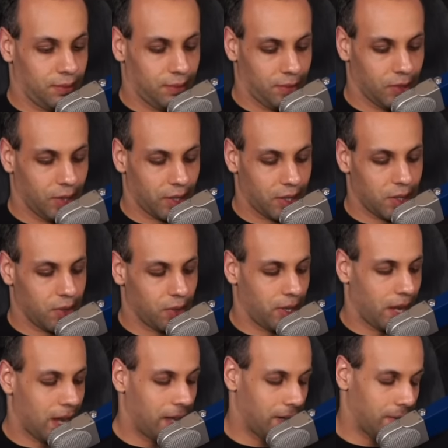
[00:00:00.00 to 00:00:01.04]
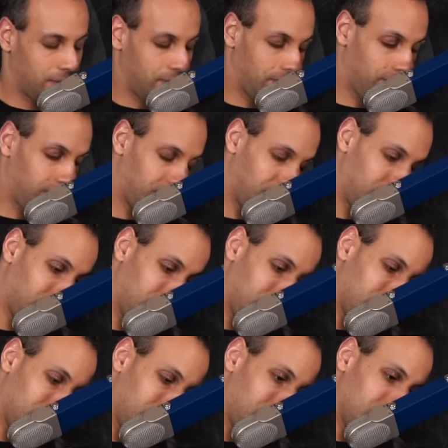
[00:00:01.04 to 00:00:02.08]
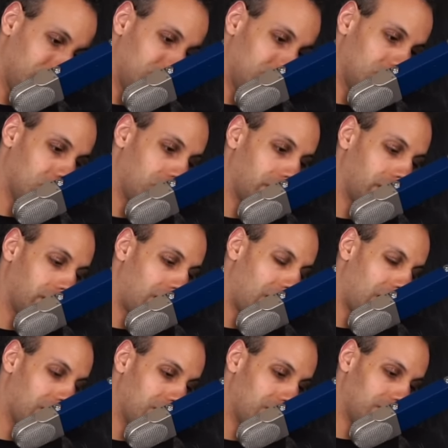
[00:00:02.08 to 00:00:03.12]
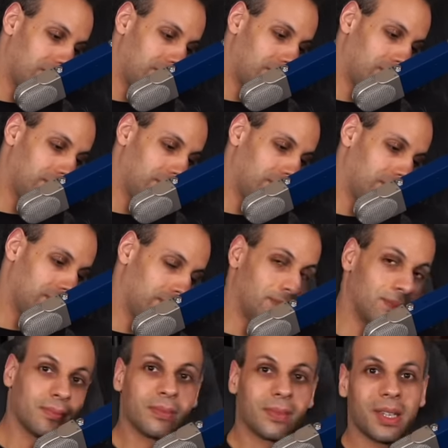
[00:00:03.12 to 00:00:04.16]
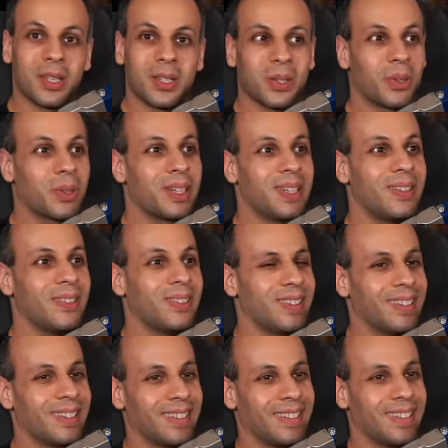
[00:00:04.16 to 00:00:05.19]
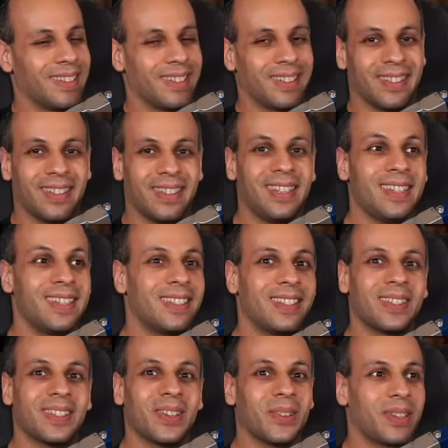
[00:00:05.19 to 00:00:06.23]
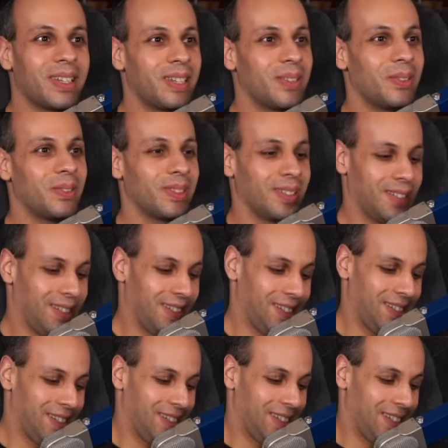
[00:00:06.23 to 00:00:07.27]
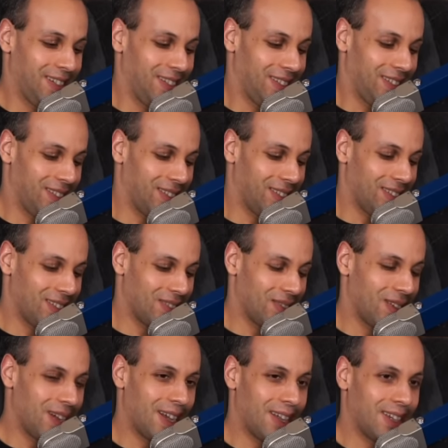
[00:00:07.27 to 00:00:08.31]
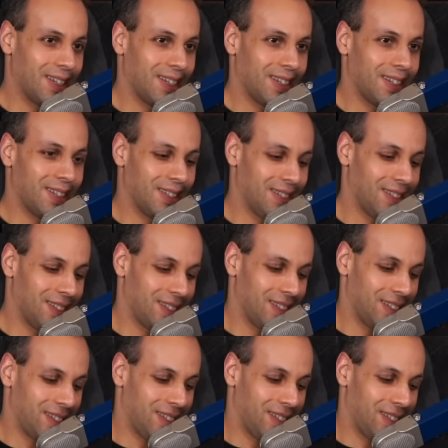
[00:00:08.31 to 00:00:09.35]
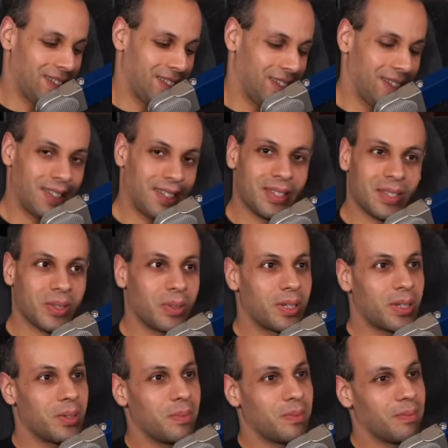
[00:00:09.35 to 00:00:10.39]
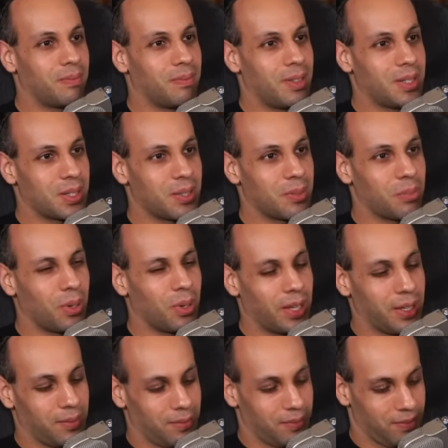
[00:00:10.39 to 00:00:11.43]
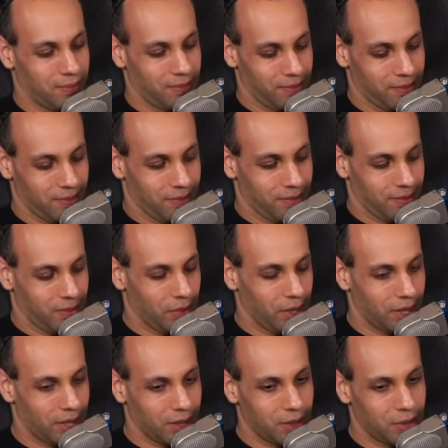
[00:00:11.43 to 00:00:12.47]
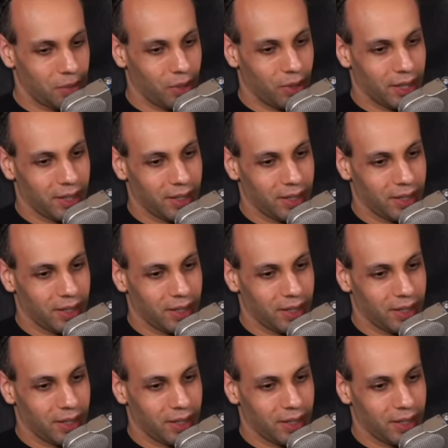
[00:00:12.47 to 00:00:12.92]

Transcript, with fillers: Look at this little cat. Look at the cat. He's so cute. He is so cute. Look at this little guy. He's so cute. He's a good boy. What a good boy.